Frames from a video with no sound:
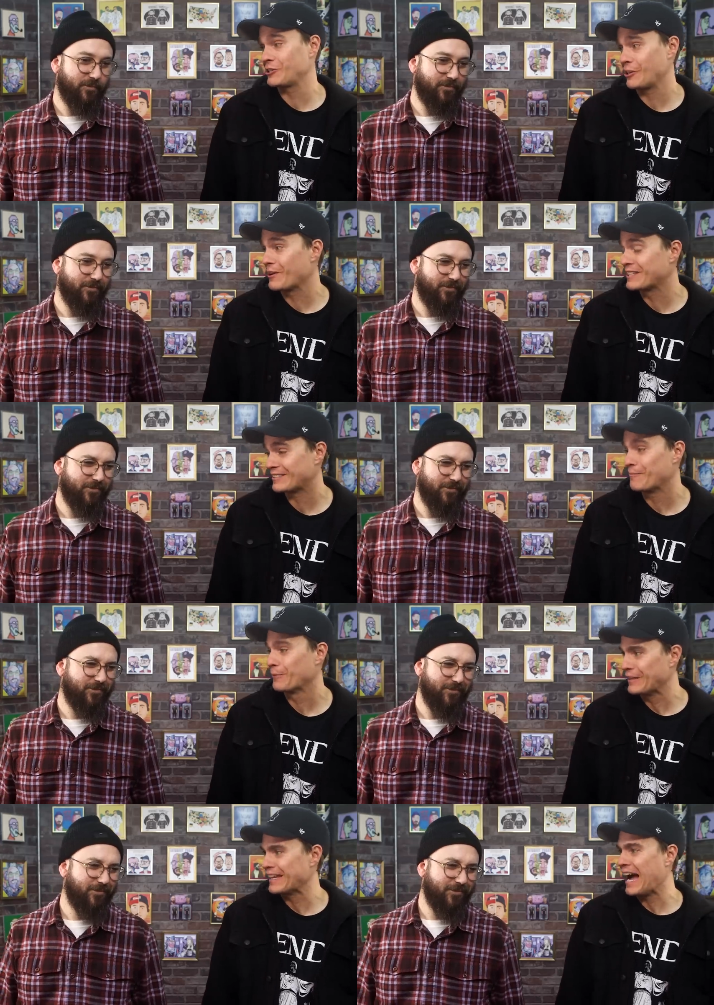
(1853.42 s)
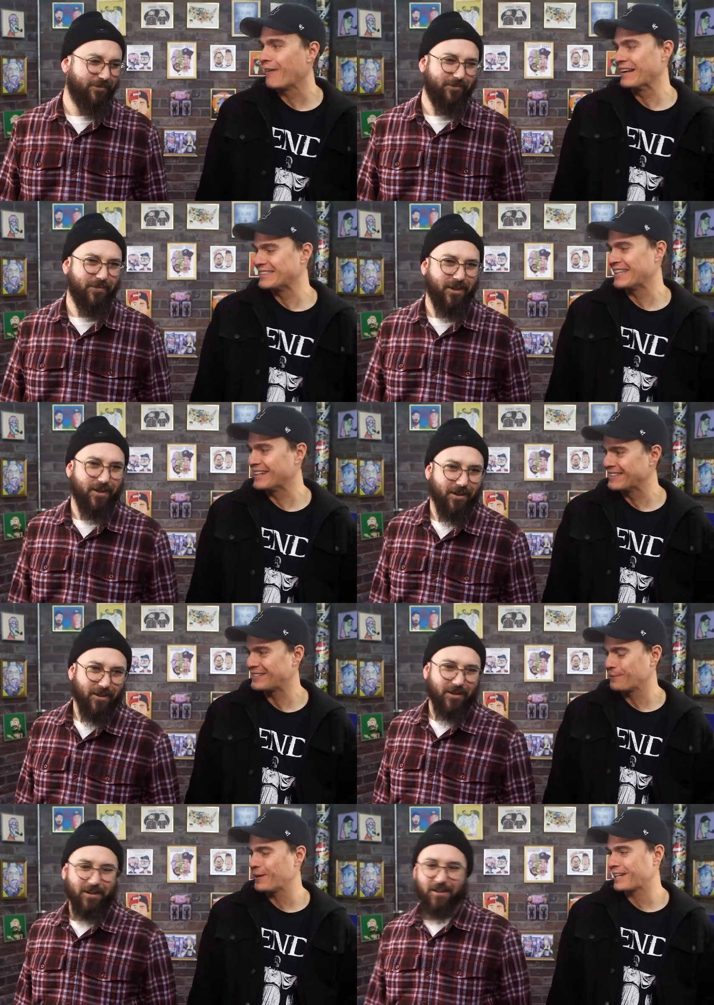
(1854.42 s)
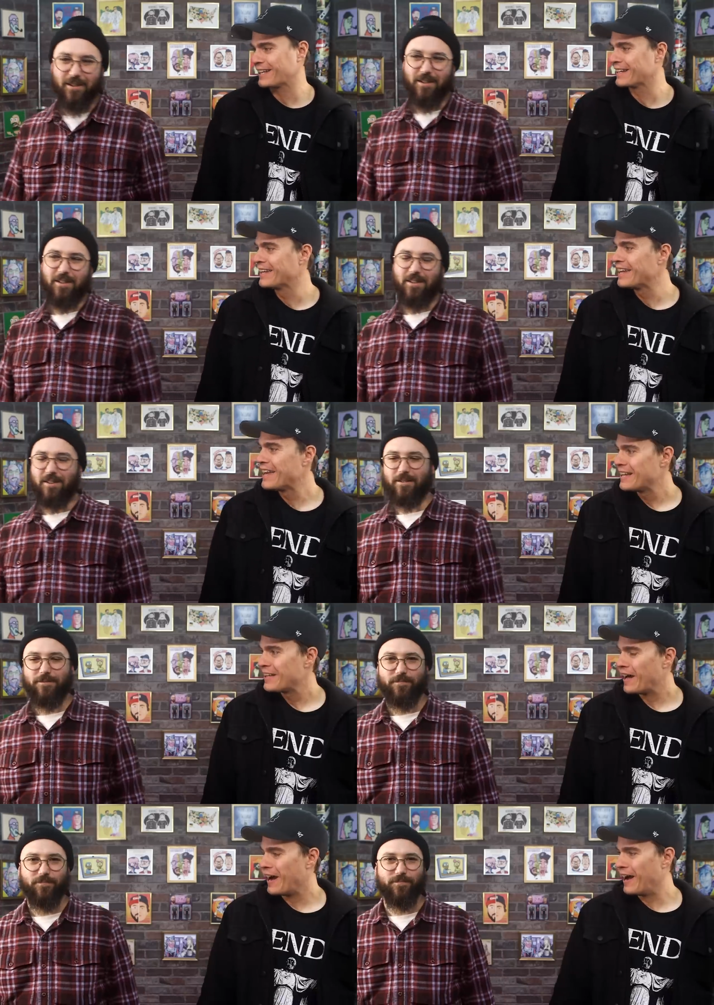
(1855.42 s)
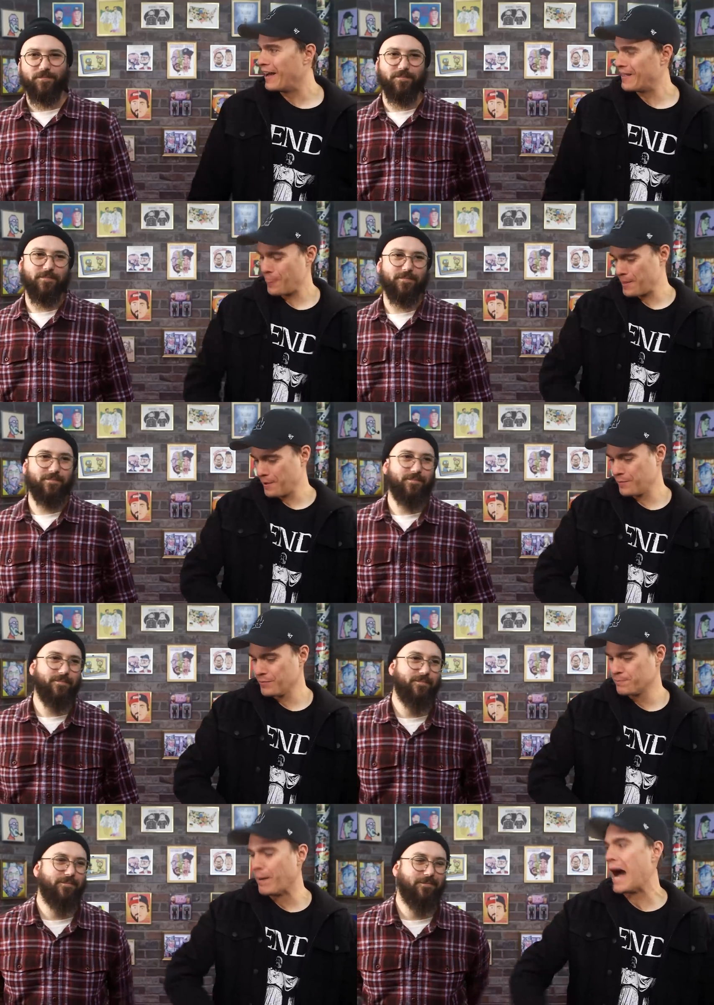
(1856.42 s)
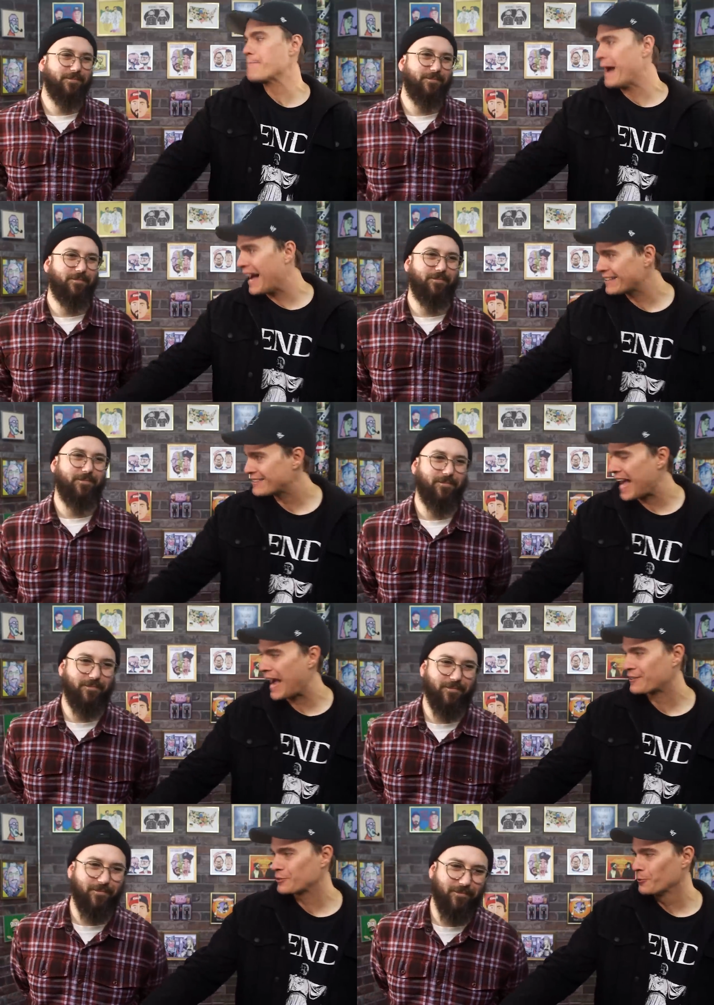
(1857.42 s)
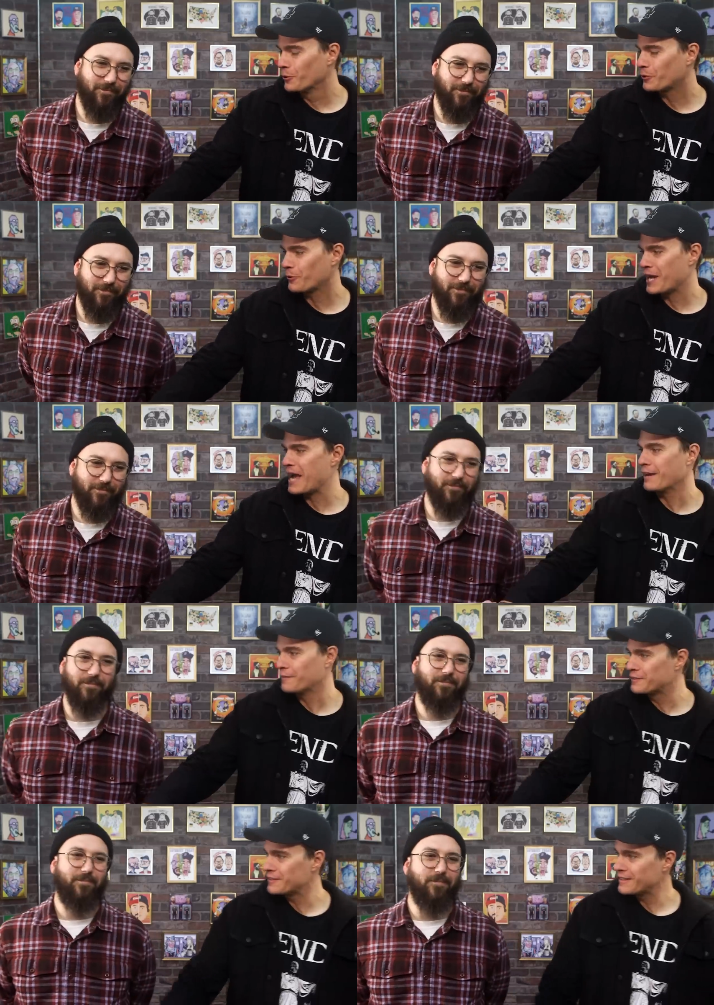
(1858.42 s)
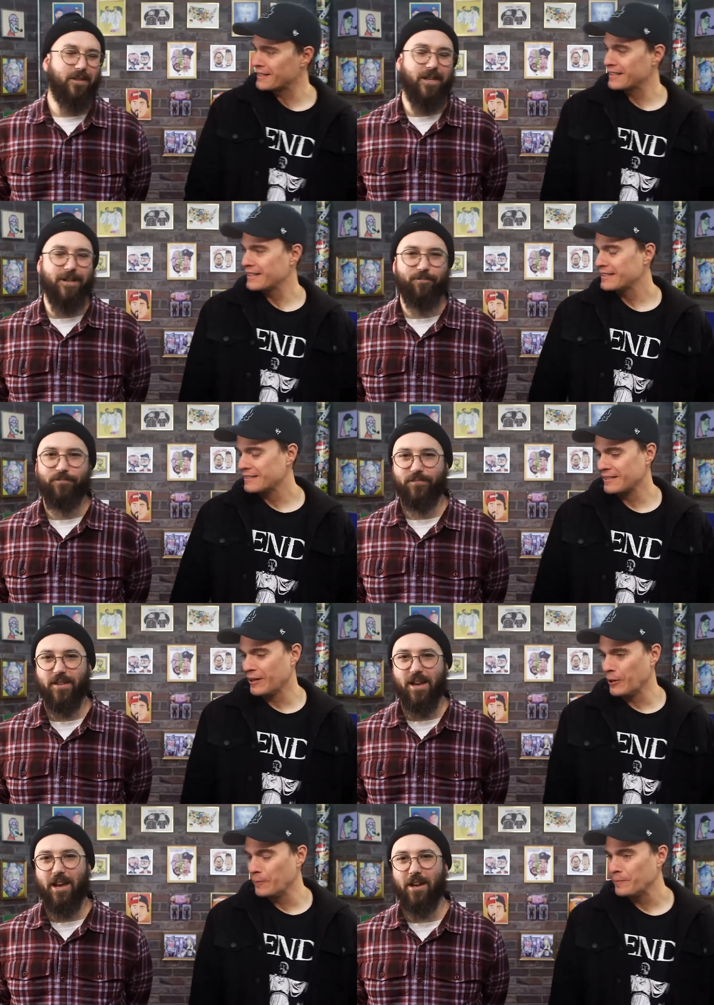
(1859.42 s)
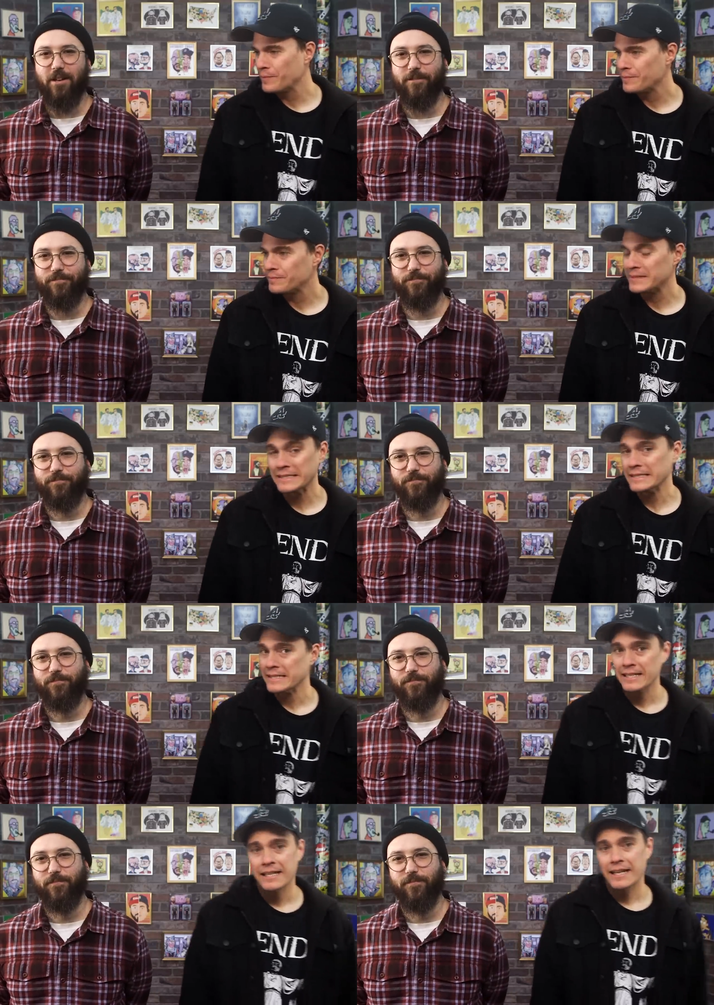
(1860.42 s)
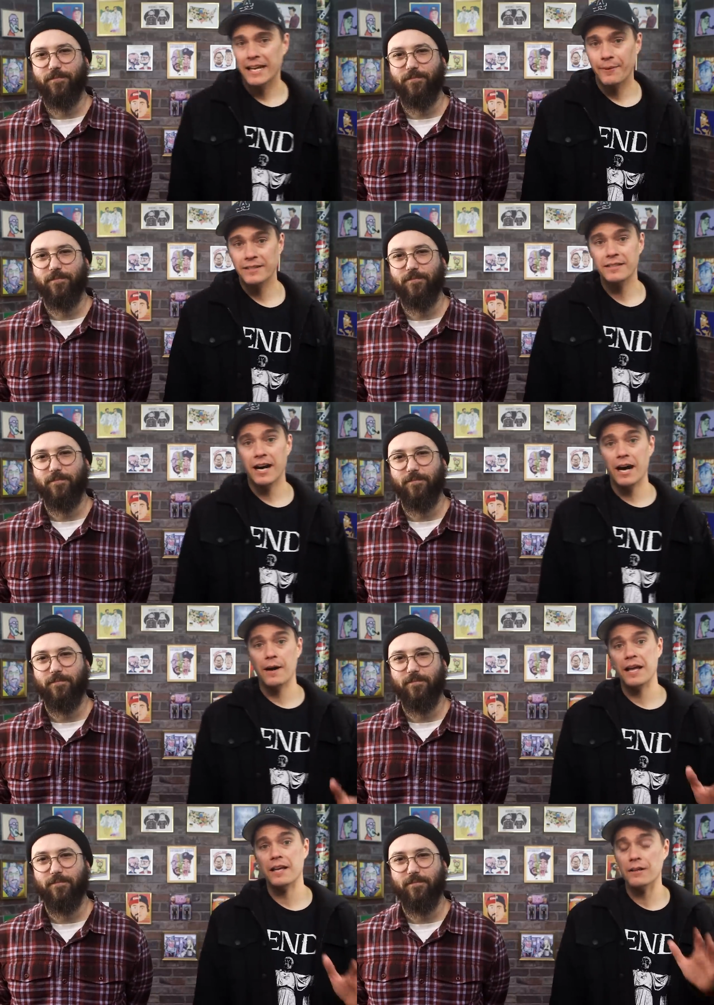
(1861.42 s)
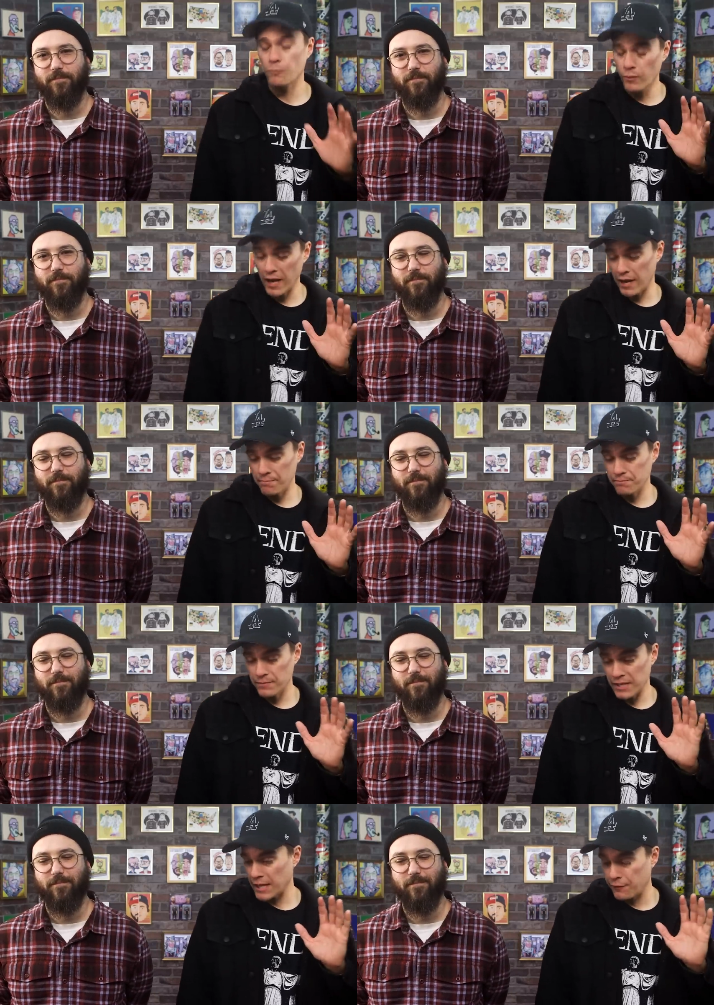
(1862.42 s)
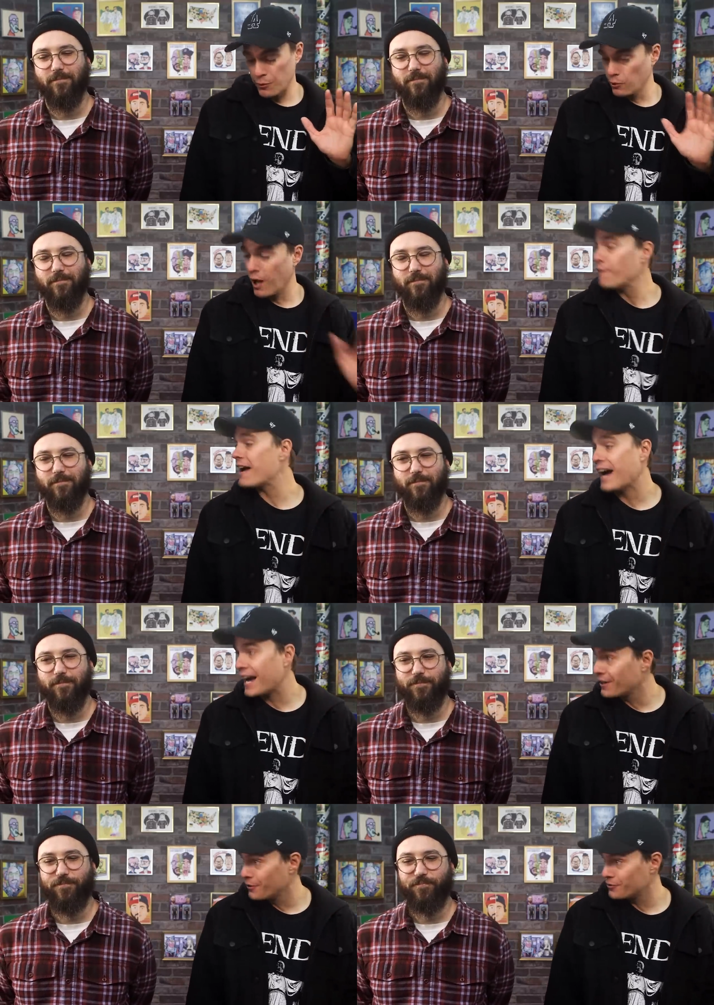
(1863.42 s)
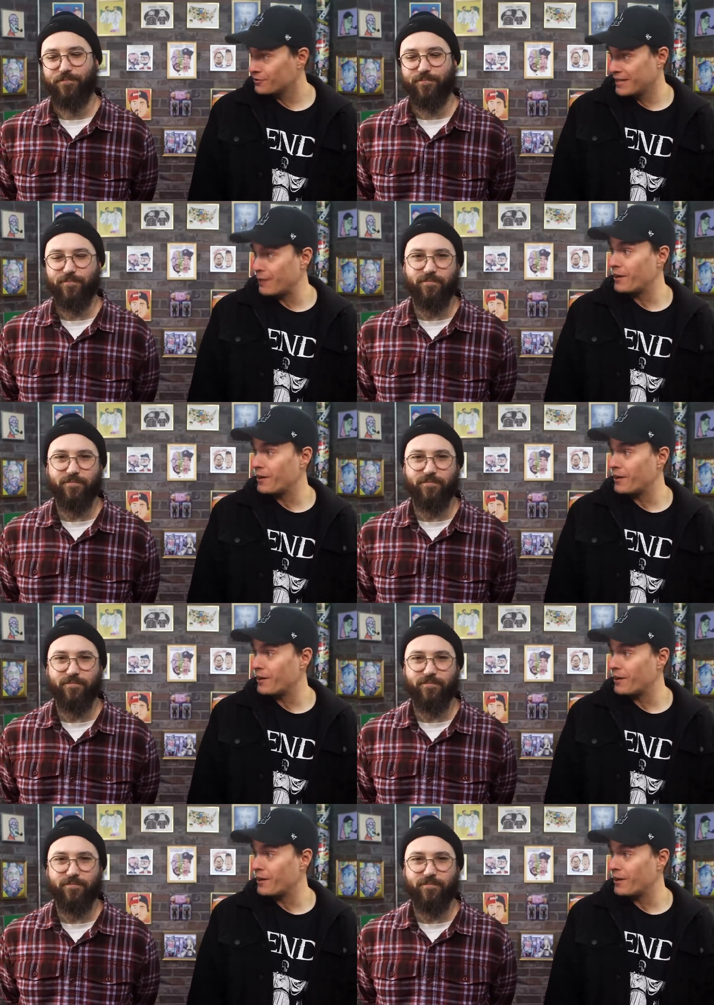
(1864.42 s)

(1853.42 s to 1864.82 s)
Speaker 1: showing just completely how easy it is to fucking uh, bypass actual creatives. Yeah. So hate it. Anyways, uh, we, if you love AI news, get